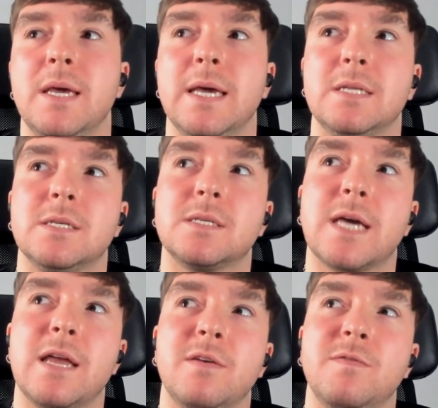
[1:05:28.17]
It's just
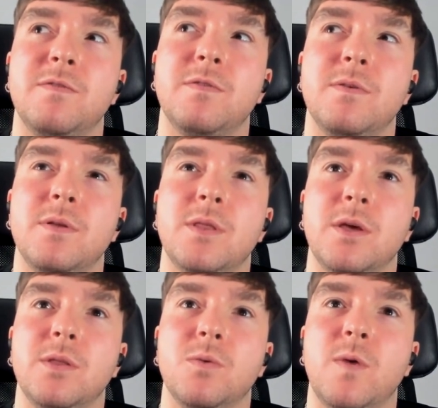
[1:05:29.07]
kind of
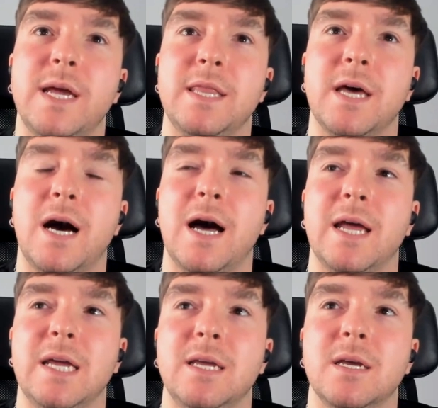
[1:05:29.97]
the, the way that
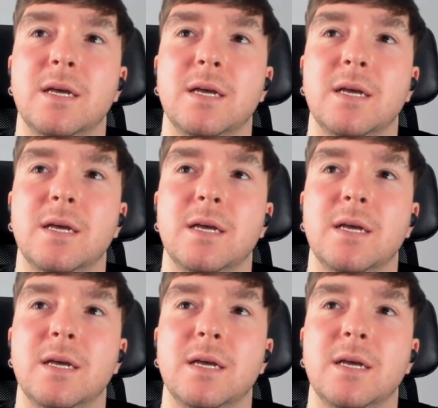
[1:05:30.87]
I